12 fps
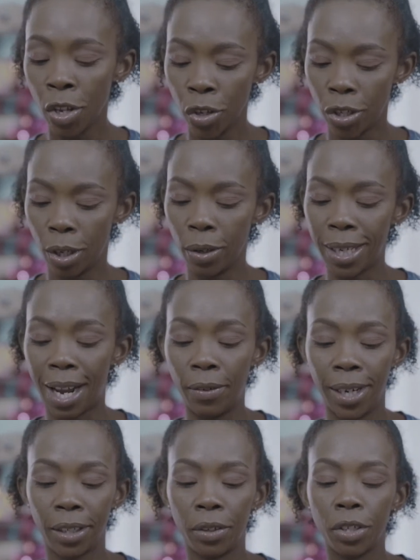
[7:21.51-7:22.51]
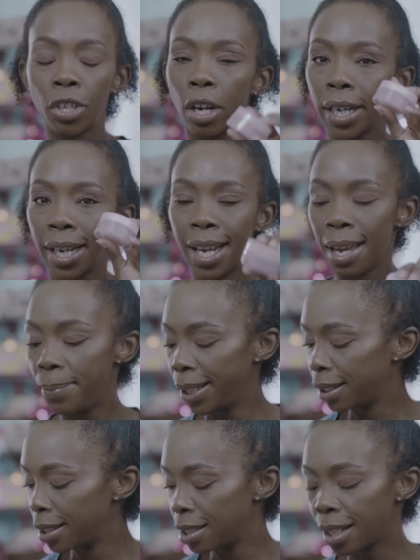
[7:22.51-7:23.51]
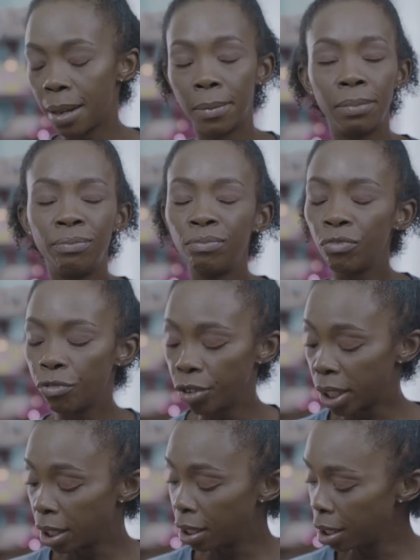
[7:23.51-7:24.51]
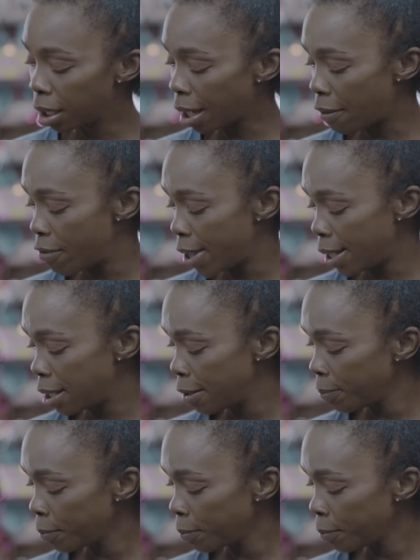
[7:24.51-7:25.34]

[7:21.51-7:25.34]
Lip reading: So yeah, when I go to Target, I pick this up. Freaking love this.